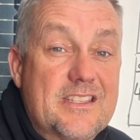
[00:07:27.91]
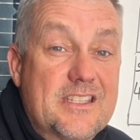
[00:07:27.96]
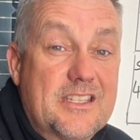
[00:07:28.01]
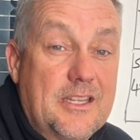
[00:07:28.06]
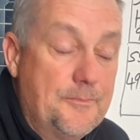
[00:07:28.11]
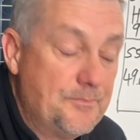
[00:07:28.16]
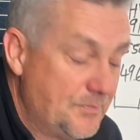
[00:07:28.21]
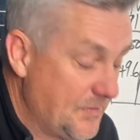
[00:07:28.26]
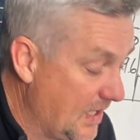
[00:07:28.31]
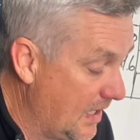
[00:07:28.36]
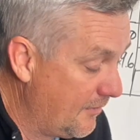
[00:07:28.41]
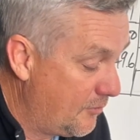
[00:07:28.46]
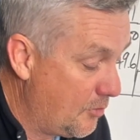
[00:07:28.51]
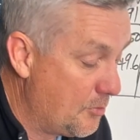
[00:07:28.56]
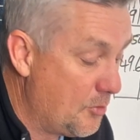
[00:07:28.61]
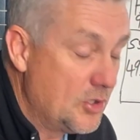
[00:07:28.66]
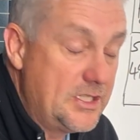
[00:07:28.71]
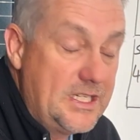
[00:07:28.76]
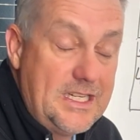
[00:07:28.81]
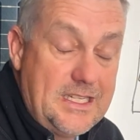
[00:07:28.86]
So for
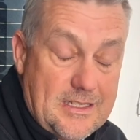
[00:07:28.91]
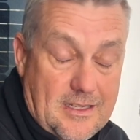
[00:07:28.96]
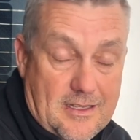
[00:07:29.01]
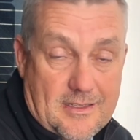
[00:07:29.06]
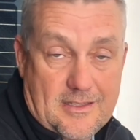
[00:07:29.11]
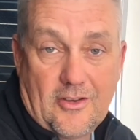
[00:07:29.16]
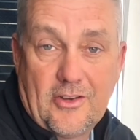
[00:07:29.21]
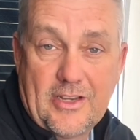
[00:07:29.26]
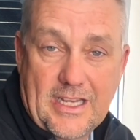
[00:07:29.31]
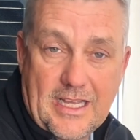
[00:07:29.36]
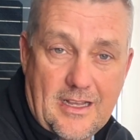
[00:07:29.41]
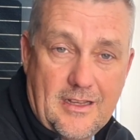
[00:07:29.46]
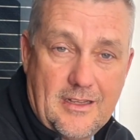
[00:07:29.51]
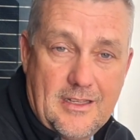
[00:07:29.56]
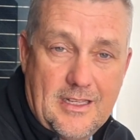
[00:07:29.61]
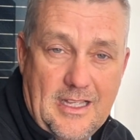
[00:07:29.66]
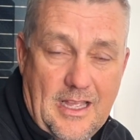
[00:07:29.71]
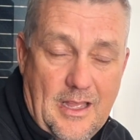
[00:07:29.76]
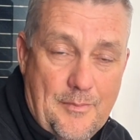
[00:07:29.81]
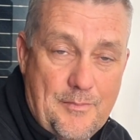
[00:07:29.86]
more details on our
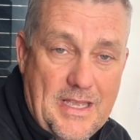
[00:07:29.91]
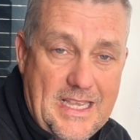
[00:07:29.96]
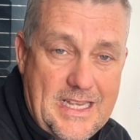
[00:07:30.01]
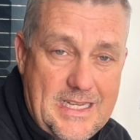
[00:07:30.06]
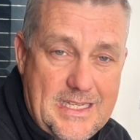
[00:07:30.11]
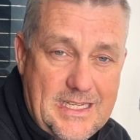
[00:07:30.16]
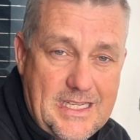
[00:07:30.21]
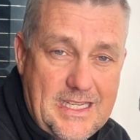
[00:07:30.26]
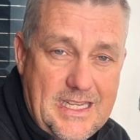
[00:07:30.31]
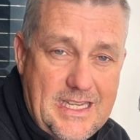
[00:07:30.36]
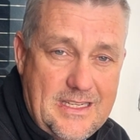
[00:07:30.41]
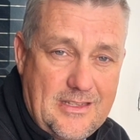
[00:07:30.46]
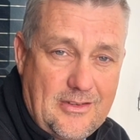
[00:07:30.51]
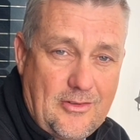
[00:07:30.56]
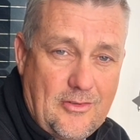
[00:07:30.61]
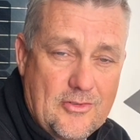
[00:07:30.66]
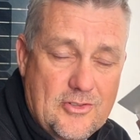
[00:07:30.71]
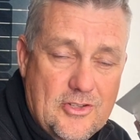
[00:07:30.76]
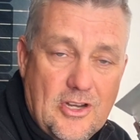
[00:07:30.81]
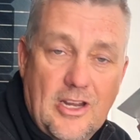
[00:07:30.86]
amazing Geyser
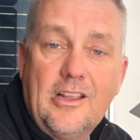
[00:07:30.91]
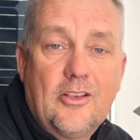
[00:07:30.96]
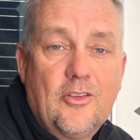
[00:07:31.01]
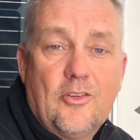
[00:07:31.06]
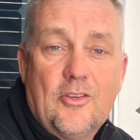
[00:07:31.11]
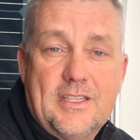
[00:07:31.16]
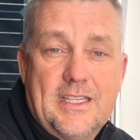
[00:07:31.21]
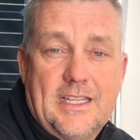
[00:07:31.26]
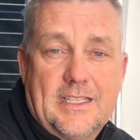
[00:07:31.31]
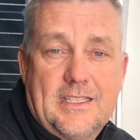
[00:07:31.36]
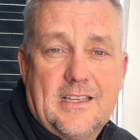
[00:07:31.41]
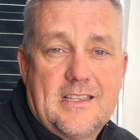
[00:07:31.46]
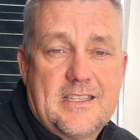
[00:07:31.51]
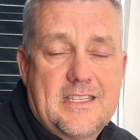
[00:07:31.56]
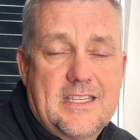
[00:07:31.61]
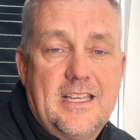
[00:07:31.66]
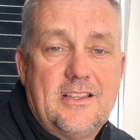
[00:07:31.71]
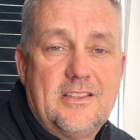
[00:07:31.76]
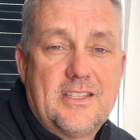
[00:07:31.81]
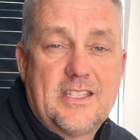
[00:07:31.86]
controller, contact our
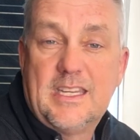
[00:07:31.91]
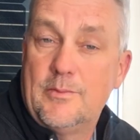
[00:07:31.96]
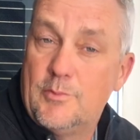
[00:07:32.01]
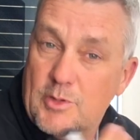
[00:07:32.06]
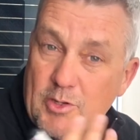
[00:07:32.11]
sales team.